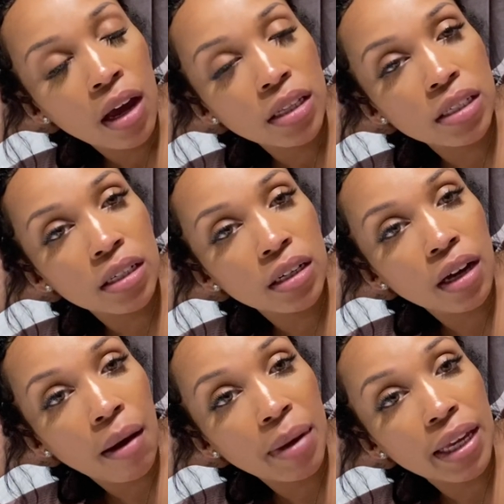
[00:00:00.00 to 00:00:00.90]
to
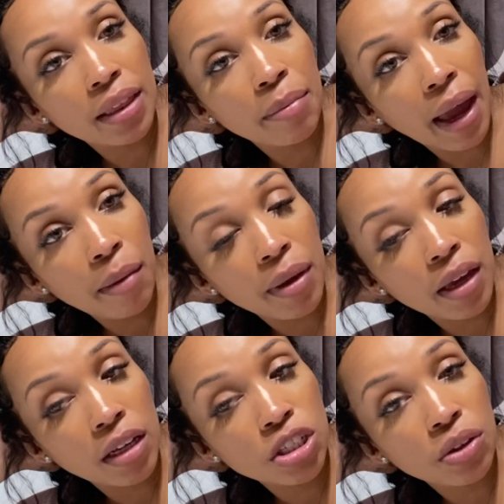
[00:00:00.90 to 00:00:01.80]
come and get the
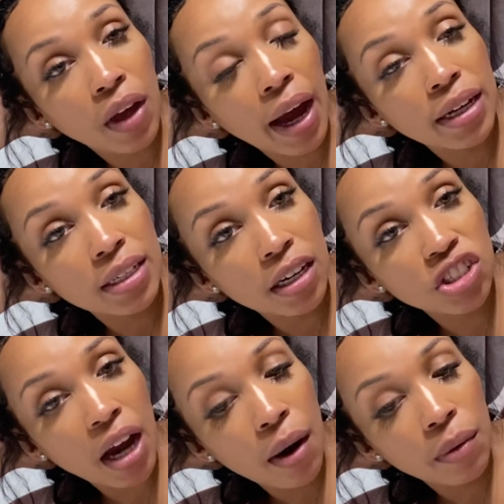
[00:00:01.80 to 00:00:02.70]
baby so that I could take a
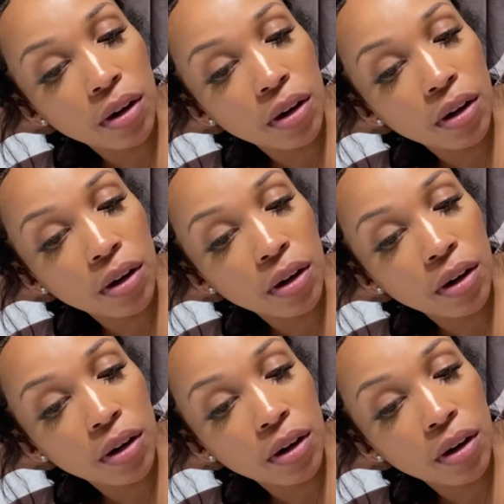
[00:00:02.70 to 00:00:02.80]
shower.